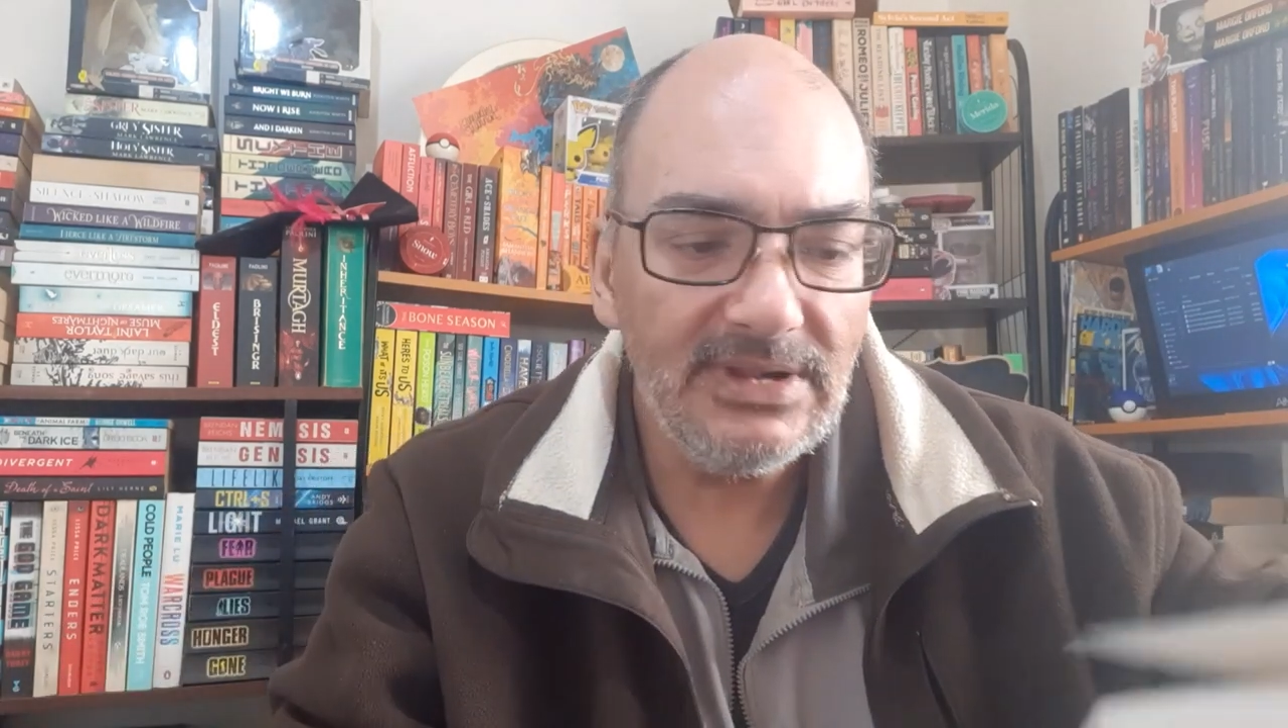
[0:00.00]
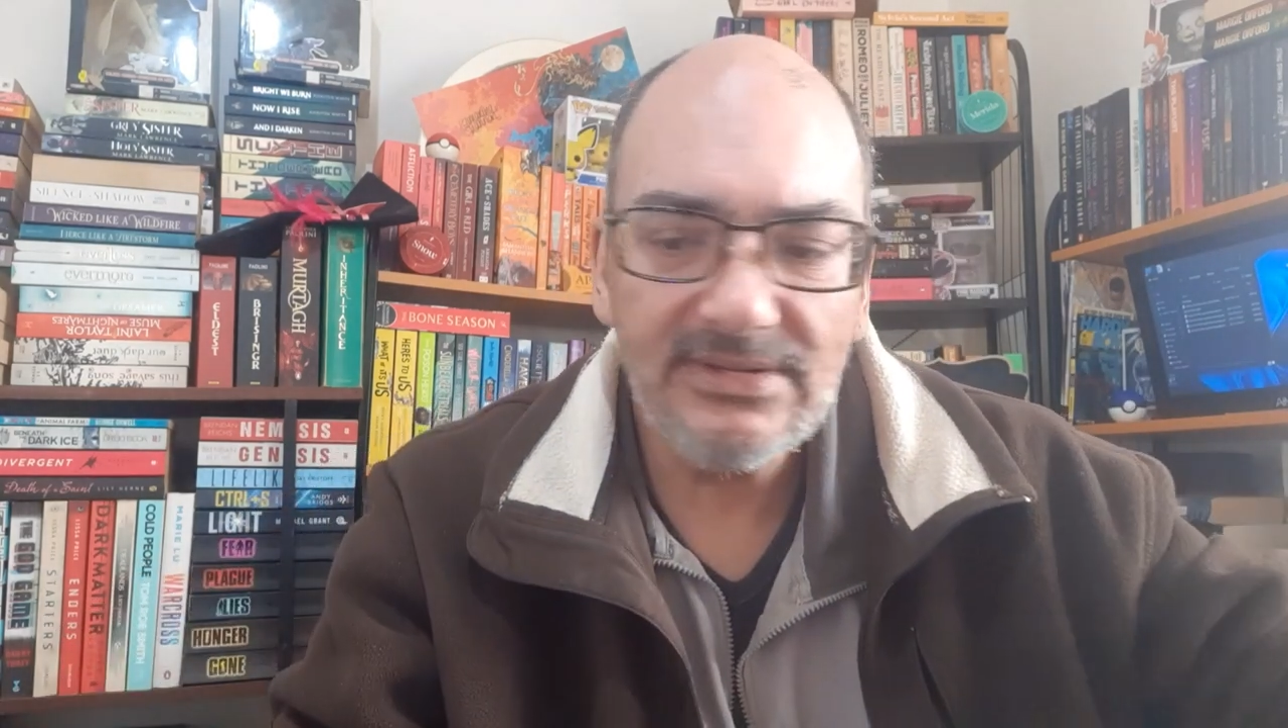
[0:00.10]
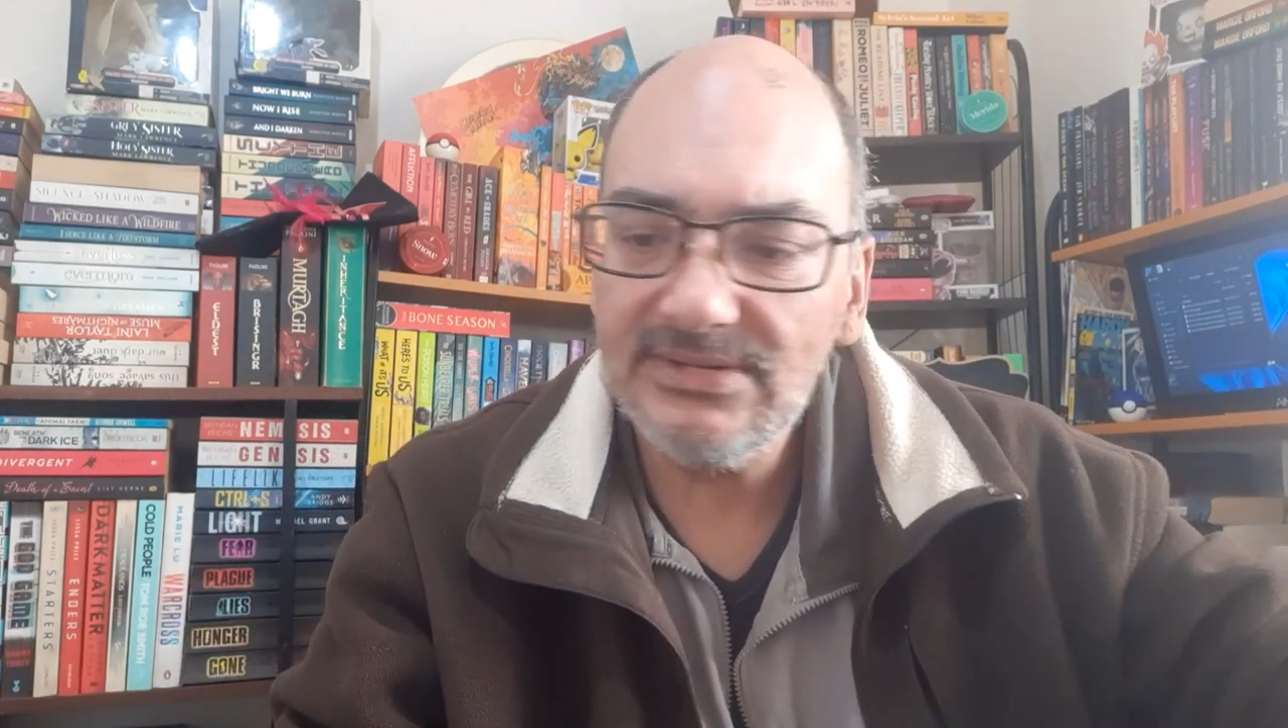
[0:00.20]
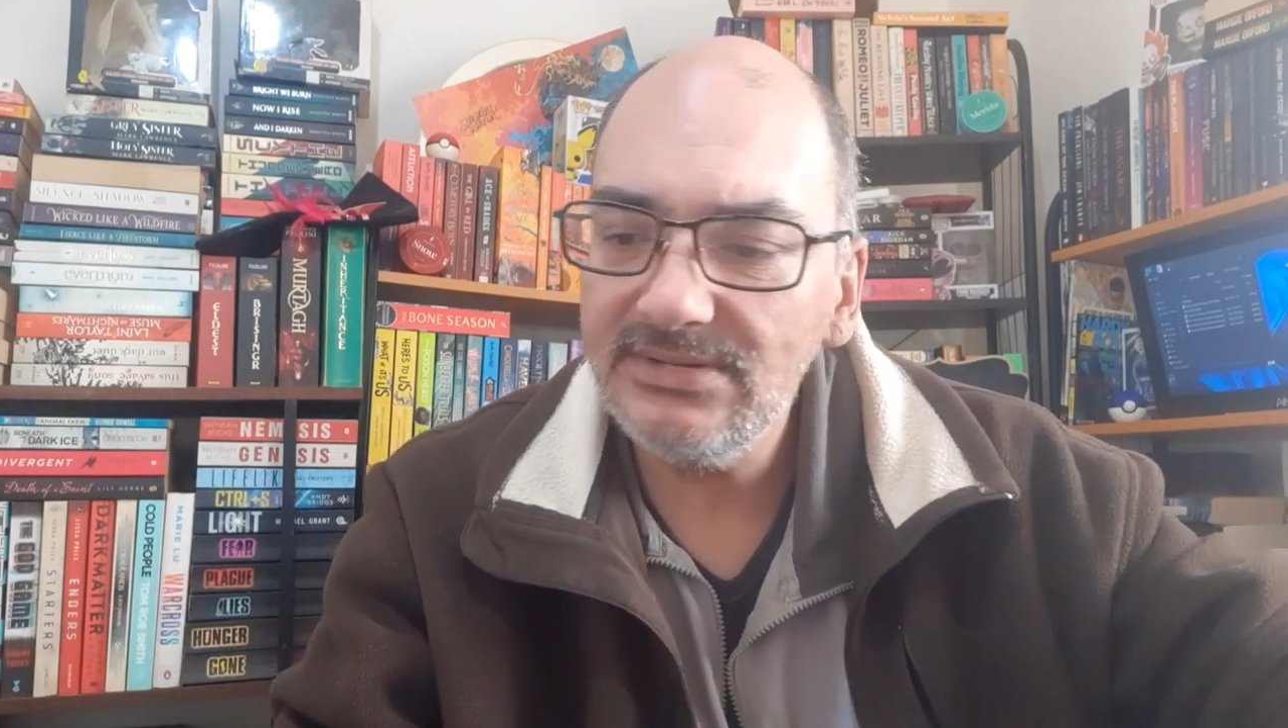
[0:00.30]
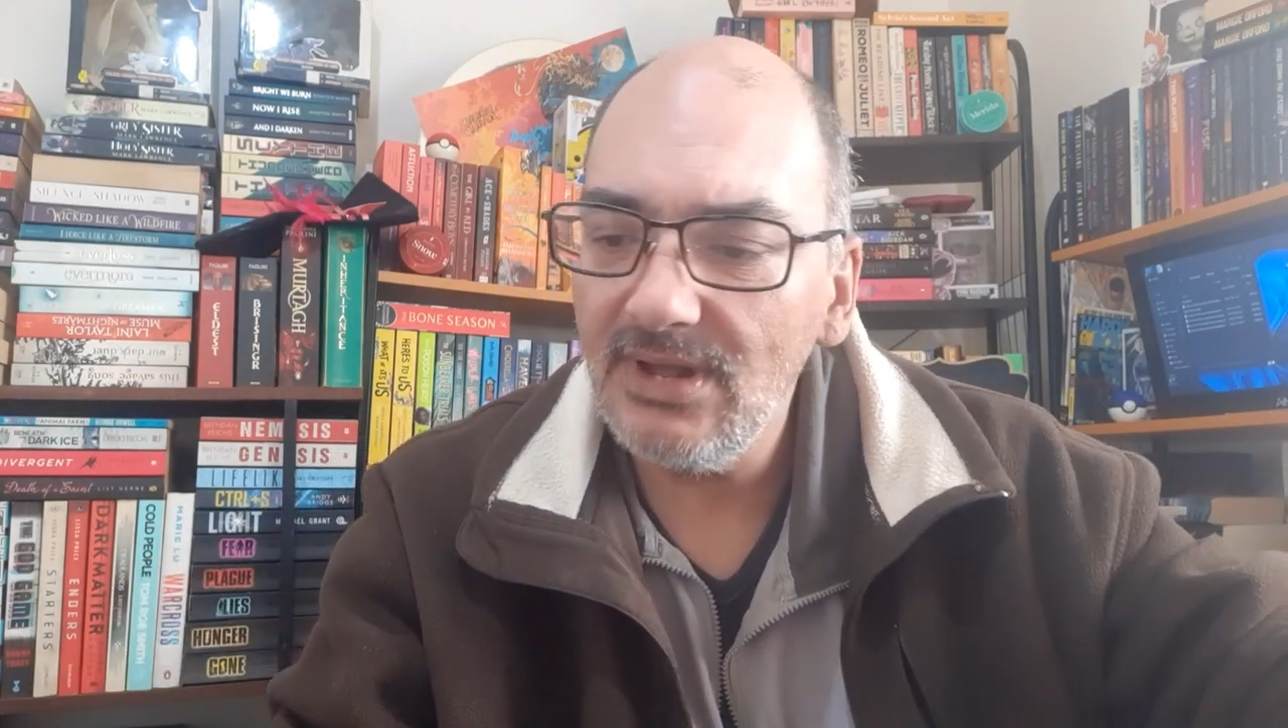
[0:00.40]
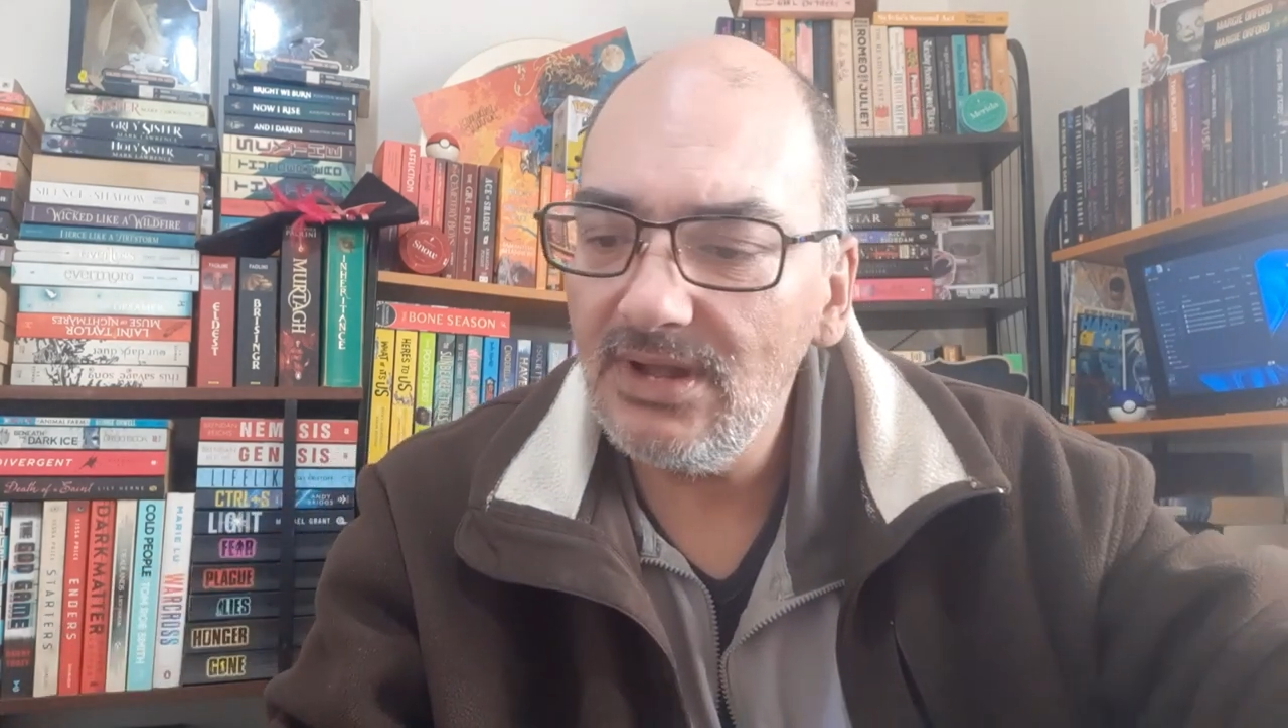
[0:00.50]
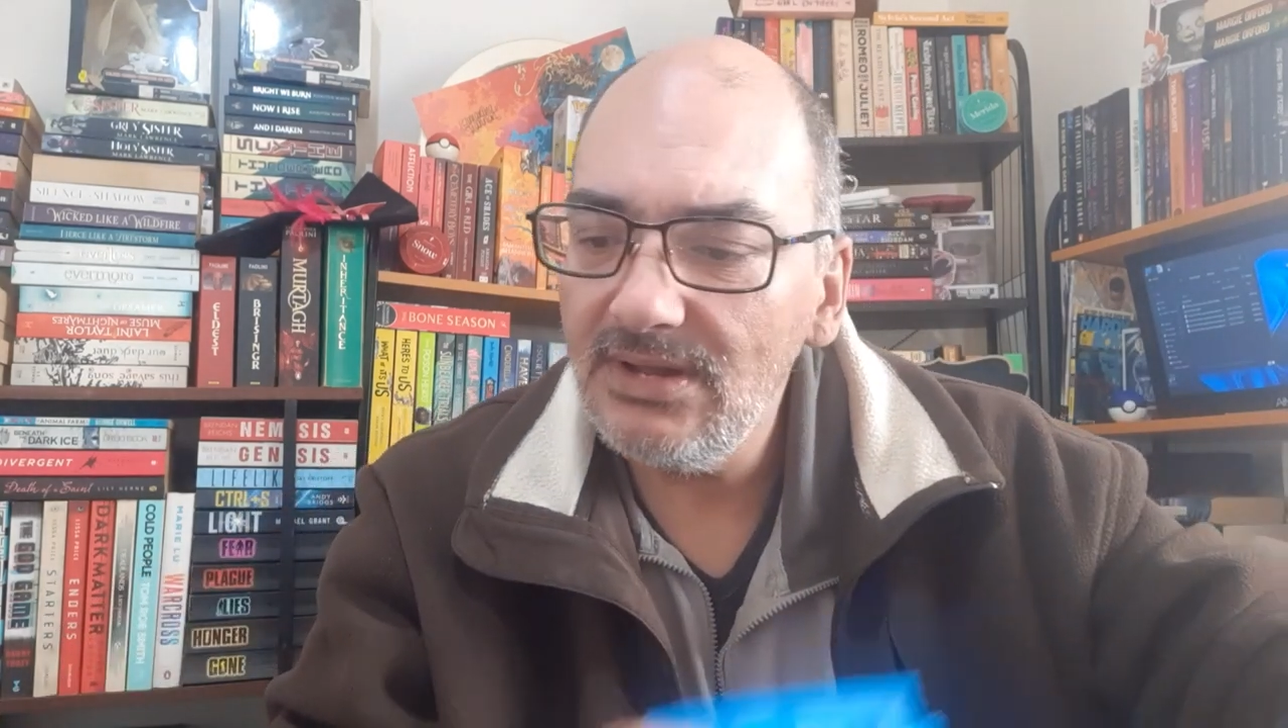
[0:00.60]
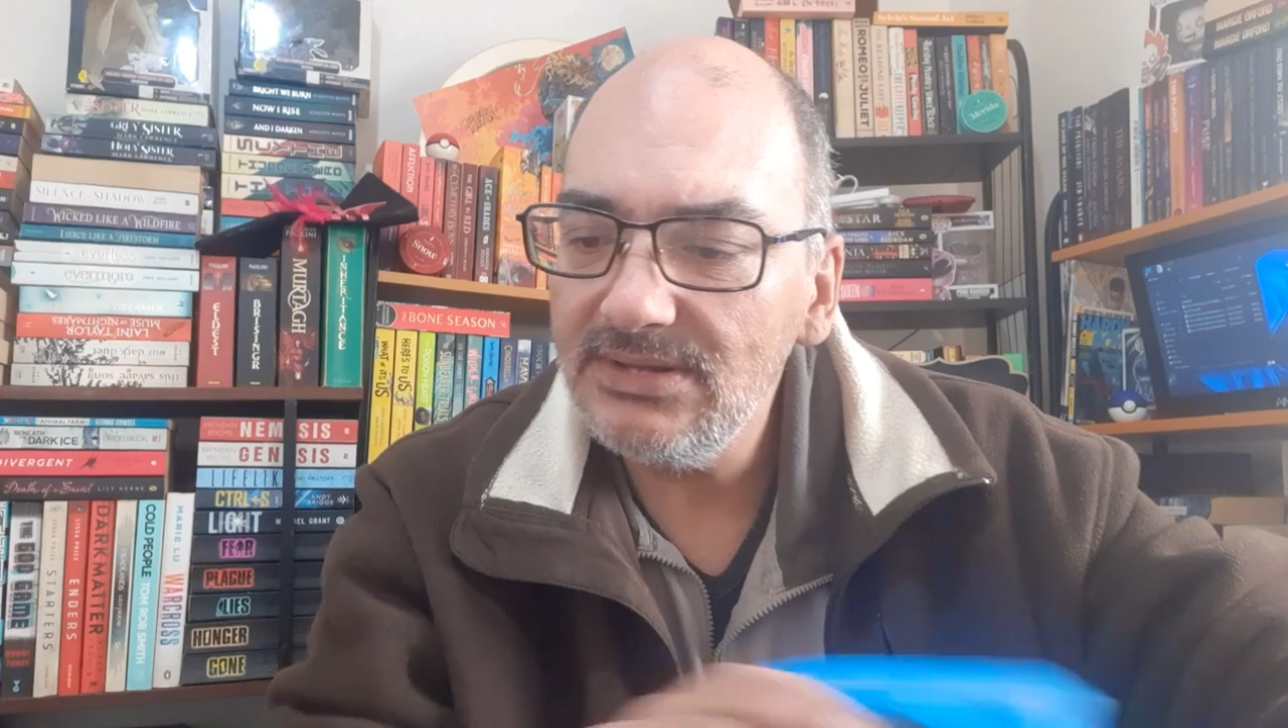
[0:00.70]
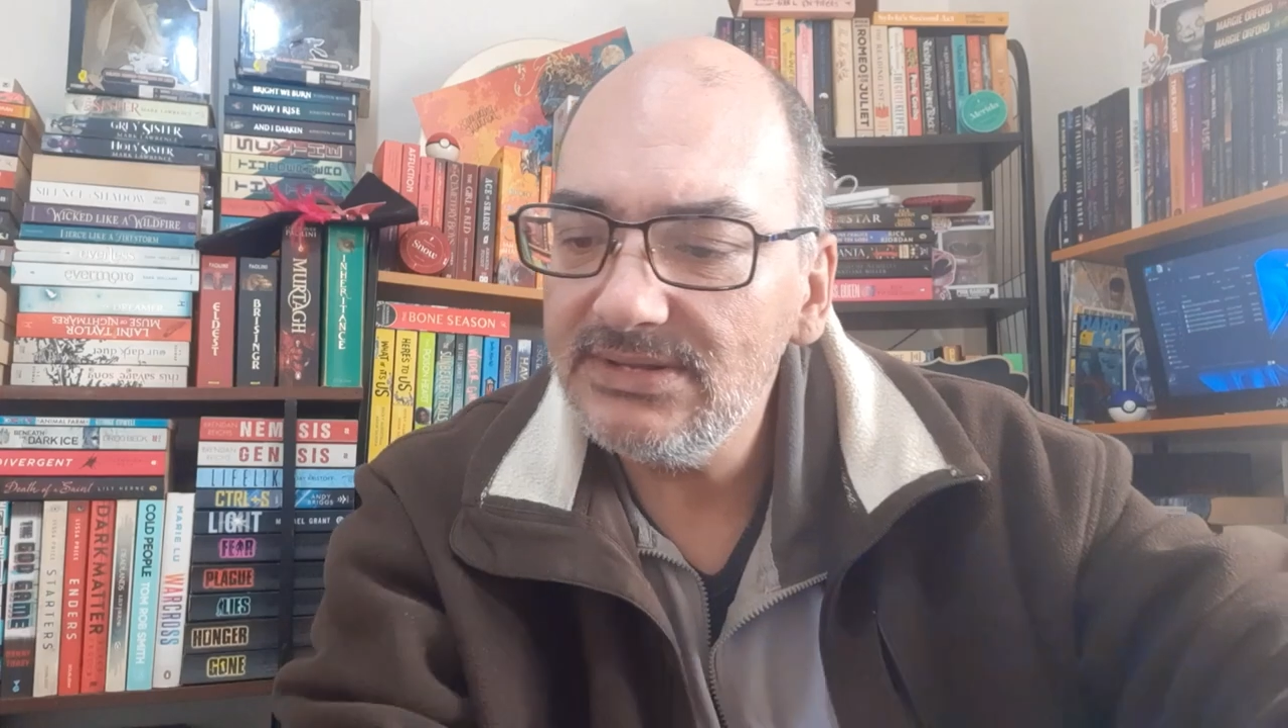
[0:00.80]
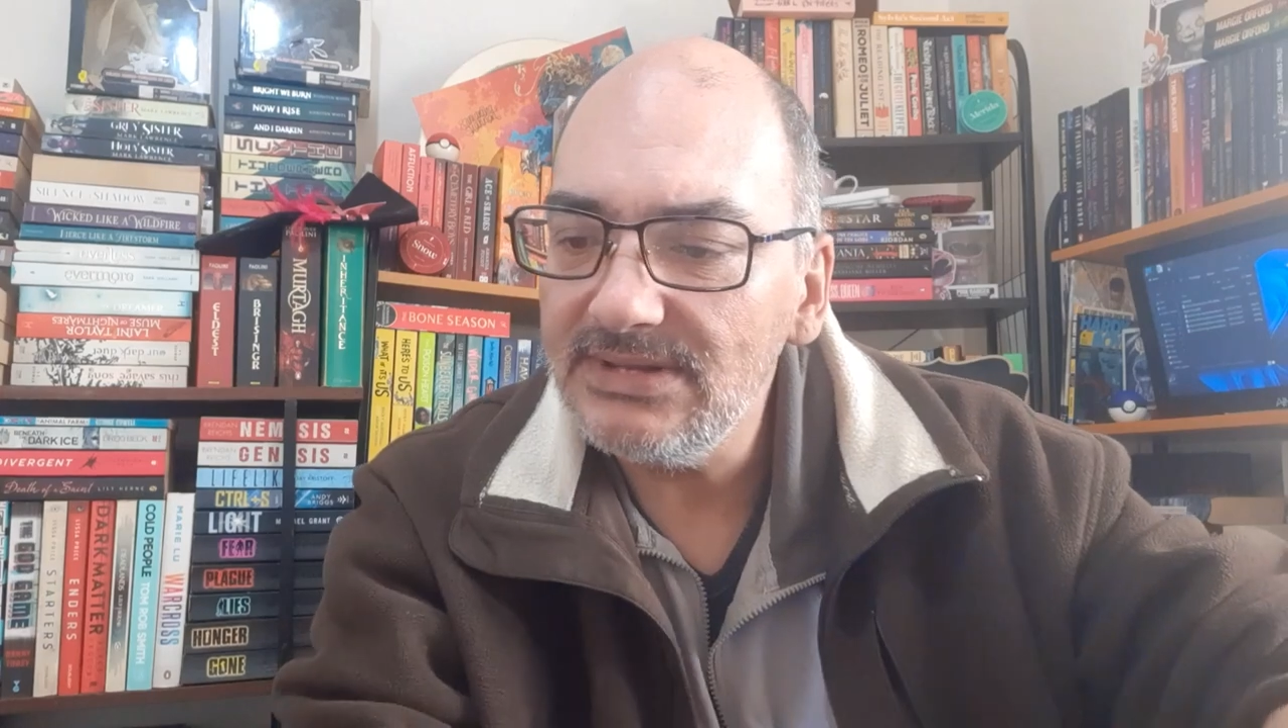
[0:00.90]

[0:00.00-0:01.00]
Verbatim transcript: it starts.